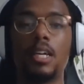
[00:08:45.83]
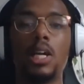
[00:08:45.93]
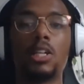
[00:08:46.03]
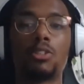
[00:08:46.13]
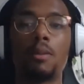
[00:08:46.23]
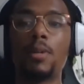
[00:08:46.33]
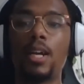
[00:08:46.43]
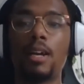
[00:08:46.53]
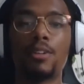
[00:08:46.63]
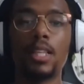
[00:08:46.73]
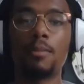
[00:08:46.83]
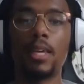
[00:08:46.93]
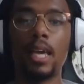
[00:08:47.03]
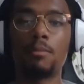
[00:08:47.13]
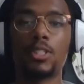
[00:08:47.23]
So I'm going to really be
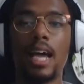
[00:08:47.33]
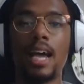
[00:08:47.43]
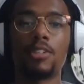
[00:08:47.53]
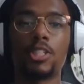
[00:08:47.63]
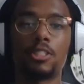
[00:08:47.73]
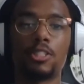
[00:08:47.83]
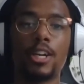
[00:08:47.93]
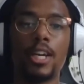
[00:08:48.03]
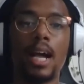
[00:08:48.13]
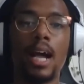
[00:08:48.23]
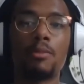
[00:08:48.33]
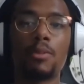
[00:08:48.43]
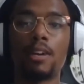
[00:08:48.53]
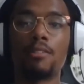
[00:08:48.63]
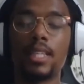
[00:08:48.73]
able to have a discerning eye when
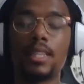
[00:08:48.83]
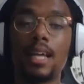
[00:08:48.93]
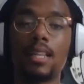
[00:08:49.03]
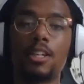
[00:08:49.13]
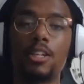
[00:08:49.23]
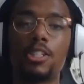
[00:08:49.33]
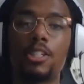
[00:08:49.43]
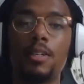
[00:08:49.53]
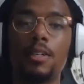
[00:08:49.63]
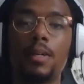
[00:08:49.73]
I read that literature.